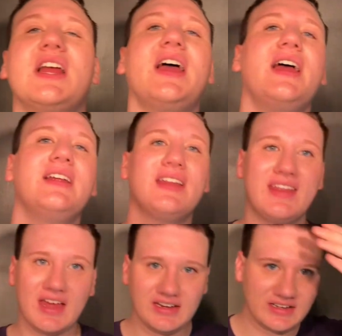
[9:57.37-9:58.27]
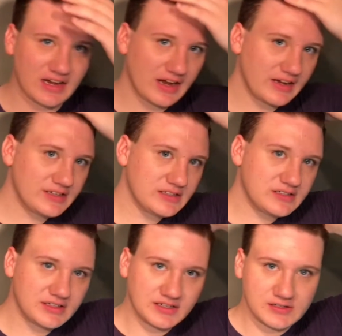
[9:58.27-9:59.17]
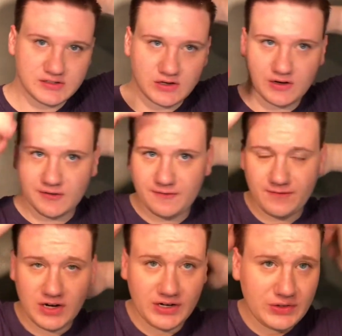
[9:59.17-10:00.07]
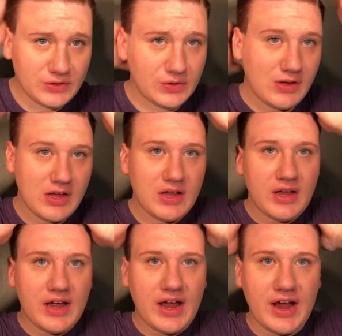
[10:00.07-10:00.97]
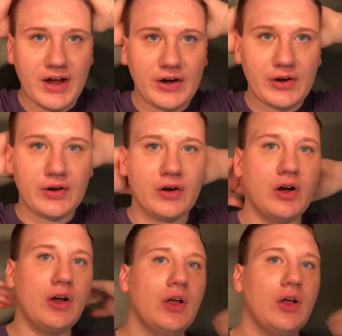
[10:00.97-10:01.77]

And that, guys, is our final hair